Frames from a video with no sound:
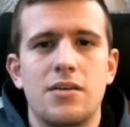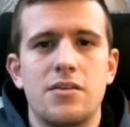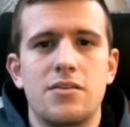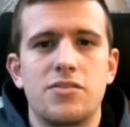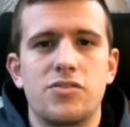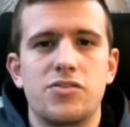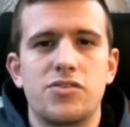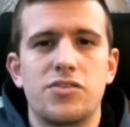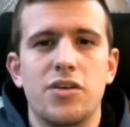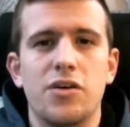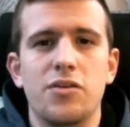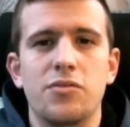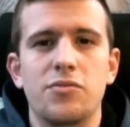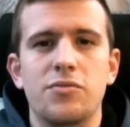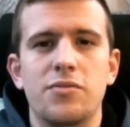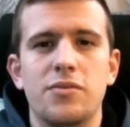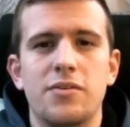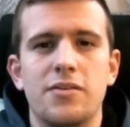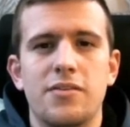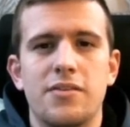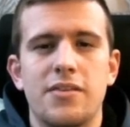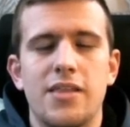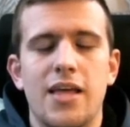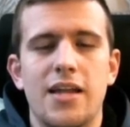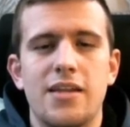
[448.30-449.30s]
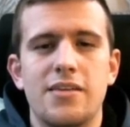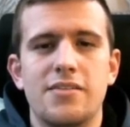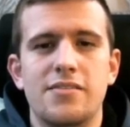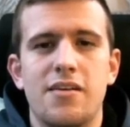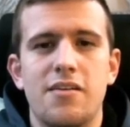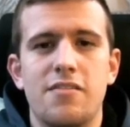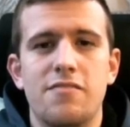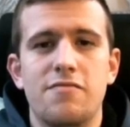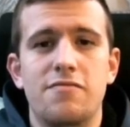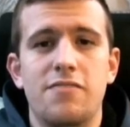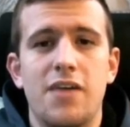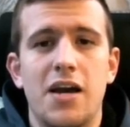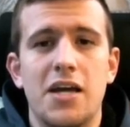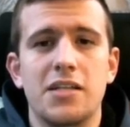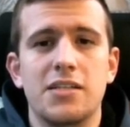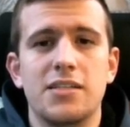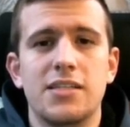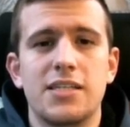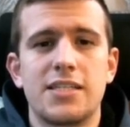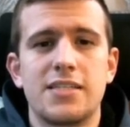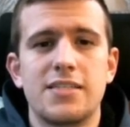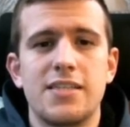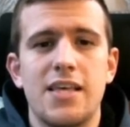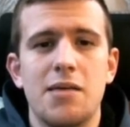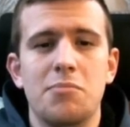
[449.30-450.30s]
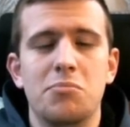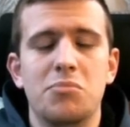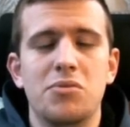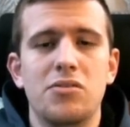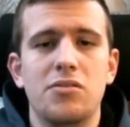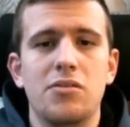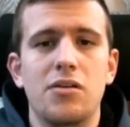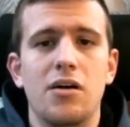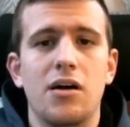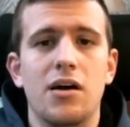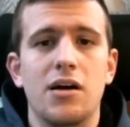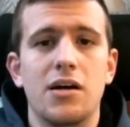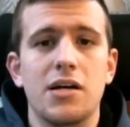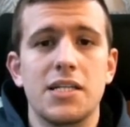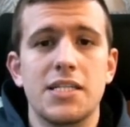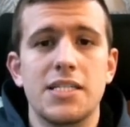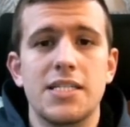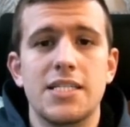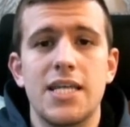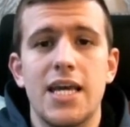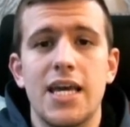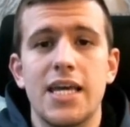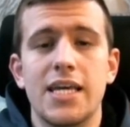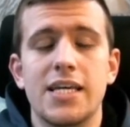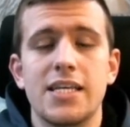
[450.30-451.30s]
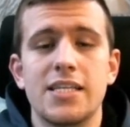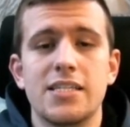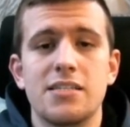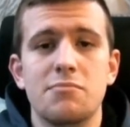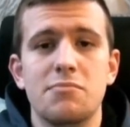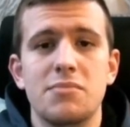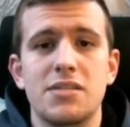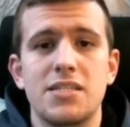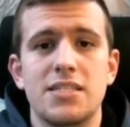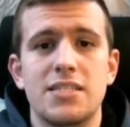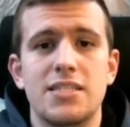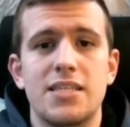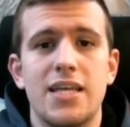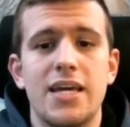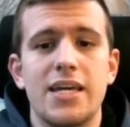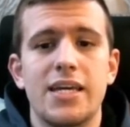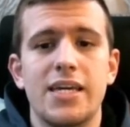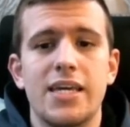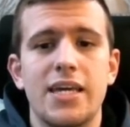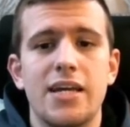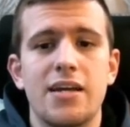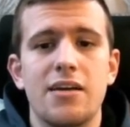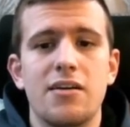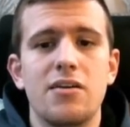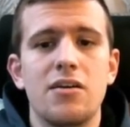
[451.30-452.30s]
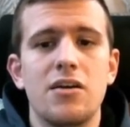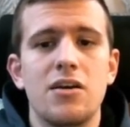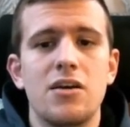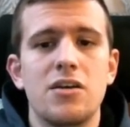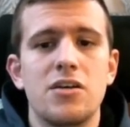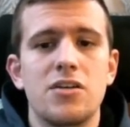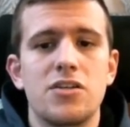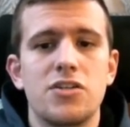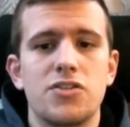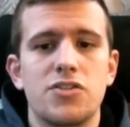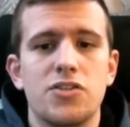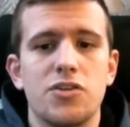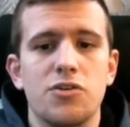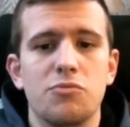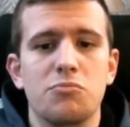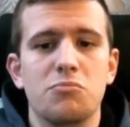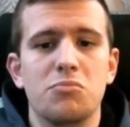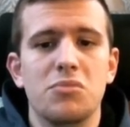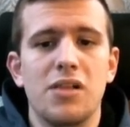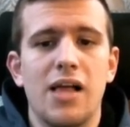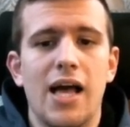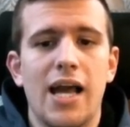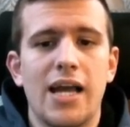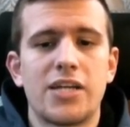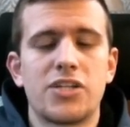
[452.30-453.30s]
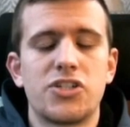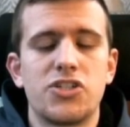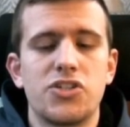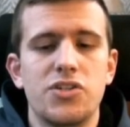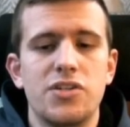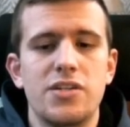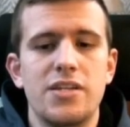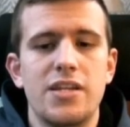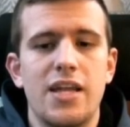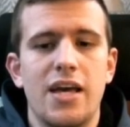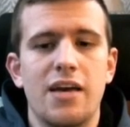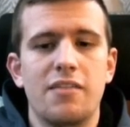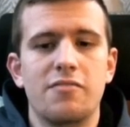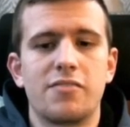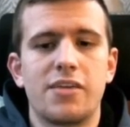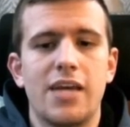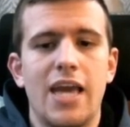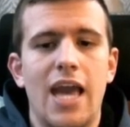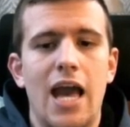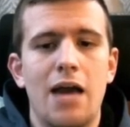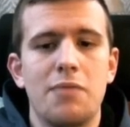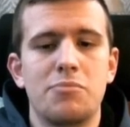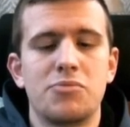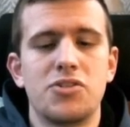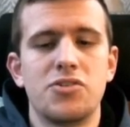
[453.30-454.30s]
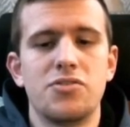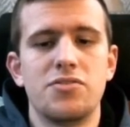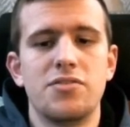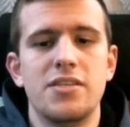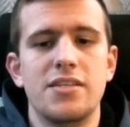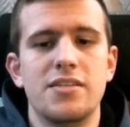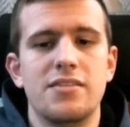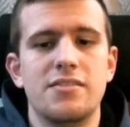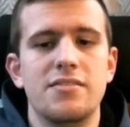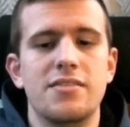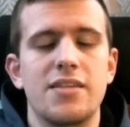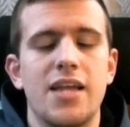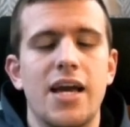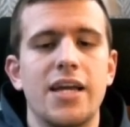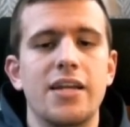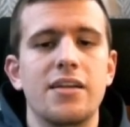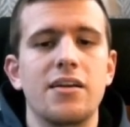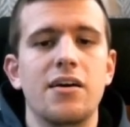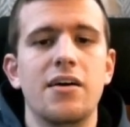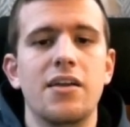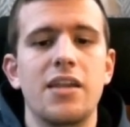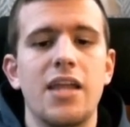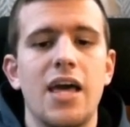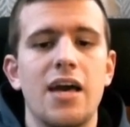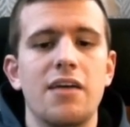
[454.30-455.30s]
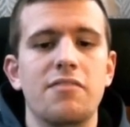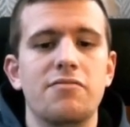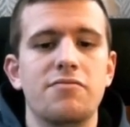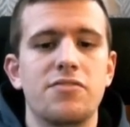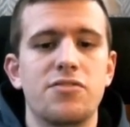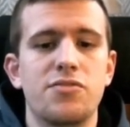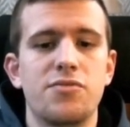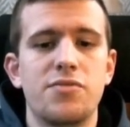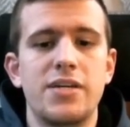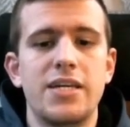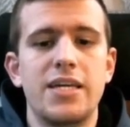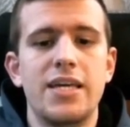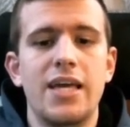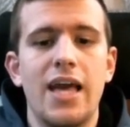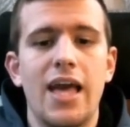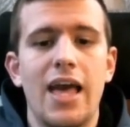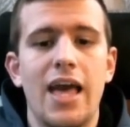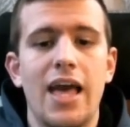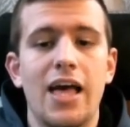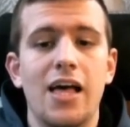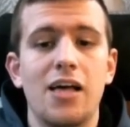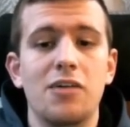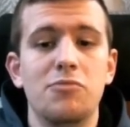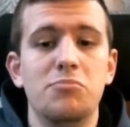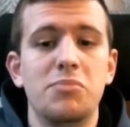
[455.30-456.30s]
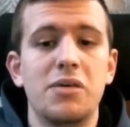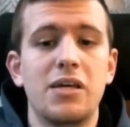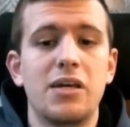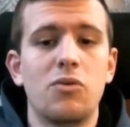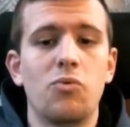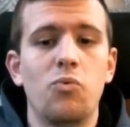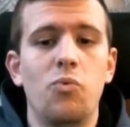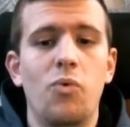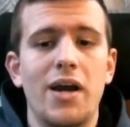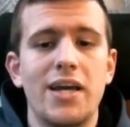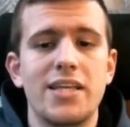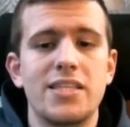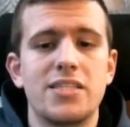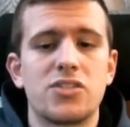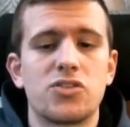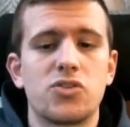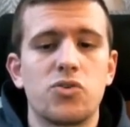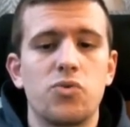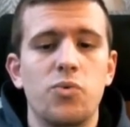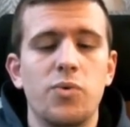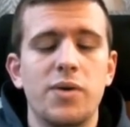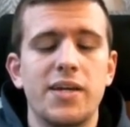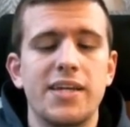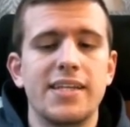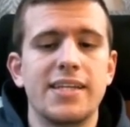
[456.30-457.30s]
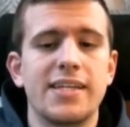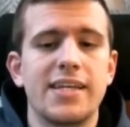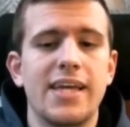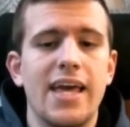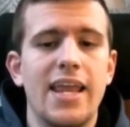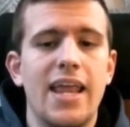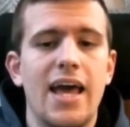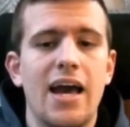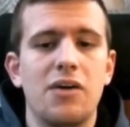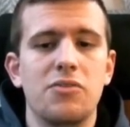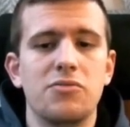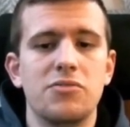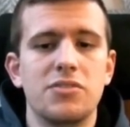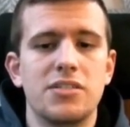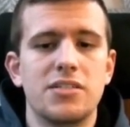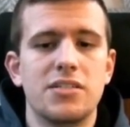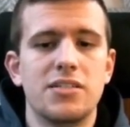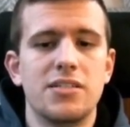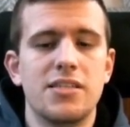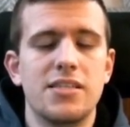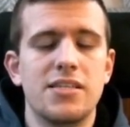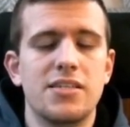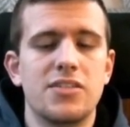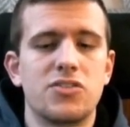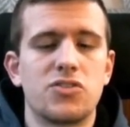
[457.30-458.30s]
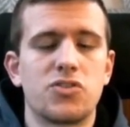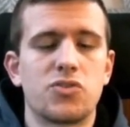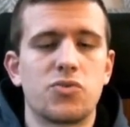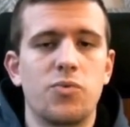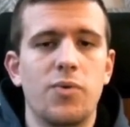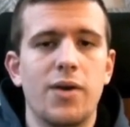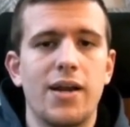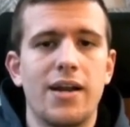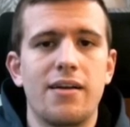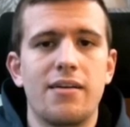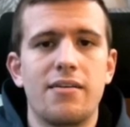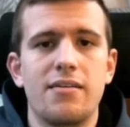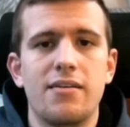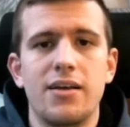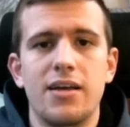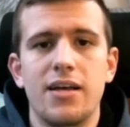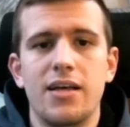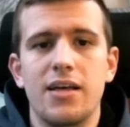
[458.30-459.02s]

So that is our final example on take is a mistake here. So black shouldn't have captured this knight on f3, helping white's queen get out to this square.